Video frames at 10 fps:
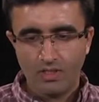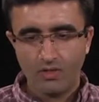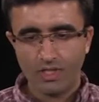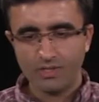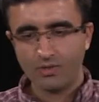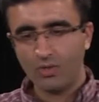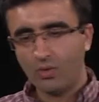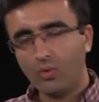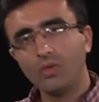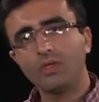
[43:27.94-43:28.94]
OK,
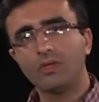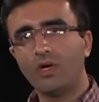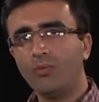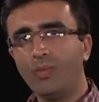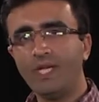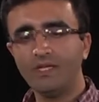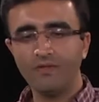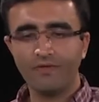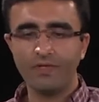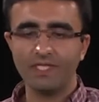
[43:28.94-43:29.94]
so there are many different